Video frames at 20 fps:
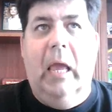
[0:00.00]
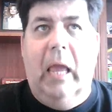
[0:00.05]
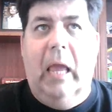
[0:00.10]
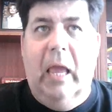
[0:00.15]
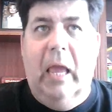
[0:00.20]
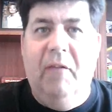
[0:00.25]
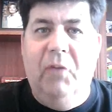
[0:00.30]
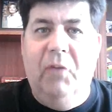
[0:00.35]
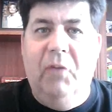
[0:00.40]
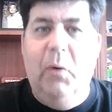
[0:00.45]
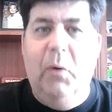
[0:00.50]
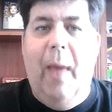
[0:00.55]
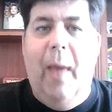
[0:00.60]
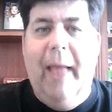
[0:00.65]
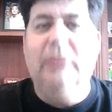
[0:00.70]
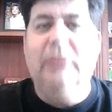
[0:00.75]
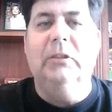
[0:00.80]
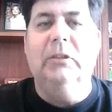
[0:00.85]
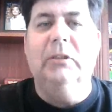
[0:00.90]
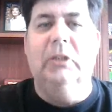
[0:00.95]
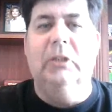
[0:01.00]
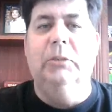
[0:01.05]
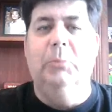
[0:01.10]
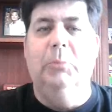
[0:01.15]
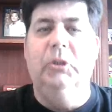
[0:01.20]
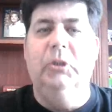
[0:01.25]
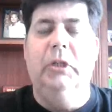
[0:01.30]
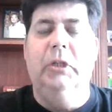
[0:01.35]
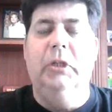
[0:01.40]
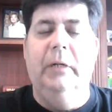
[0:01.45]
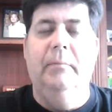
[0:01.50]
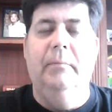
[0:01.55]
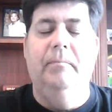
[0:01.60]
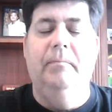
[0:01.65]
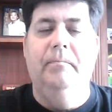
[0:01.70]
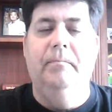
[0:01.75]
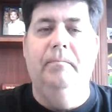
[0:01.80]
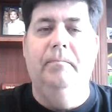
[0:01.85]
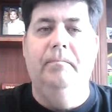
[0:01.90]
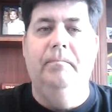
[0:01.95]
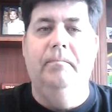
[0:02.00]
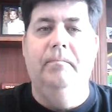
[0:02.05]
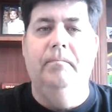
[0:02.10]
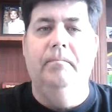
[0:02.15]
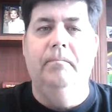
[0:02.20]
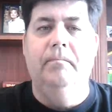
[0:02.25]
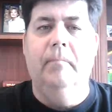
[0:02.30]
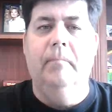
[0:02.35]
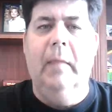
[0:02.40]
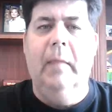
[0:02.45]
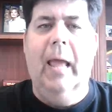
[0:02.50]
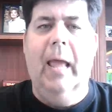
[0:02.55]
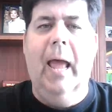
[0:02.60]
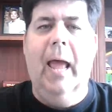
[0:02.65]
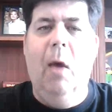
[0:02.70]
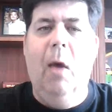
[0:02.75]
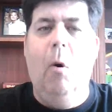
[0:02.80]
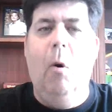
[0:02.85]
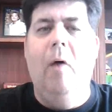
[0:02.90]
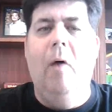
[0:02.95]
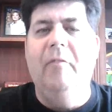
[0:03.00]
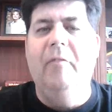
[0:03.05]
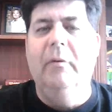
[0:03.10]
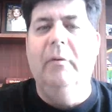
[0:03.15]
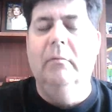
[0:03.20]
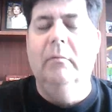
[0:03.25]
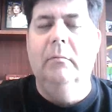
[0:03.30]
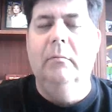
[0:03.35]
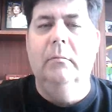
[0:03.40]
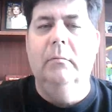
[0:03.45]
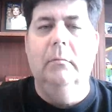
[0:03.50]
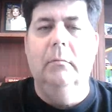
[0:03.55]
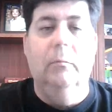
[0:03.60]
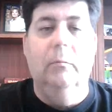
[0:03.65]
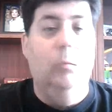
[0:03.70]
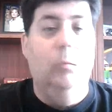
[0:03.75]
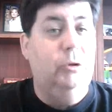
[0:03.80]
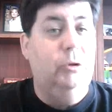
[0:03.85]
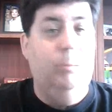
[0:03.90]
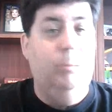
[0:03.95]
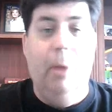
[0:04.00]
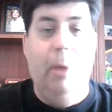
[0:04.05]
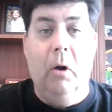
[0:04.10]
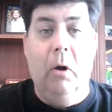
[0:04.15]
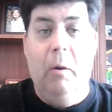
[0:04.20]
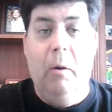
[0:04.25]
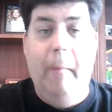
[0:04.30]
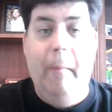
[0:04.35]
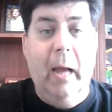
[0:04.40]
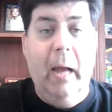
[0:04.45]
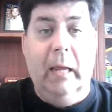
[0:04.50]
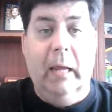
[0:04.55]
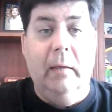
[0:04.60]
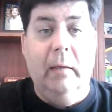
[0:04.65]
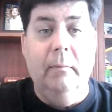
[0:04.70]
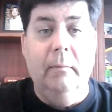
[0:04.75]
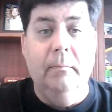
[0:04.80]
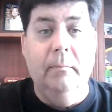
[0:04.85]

If you had such a machine, how often would you borrow money?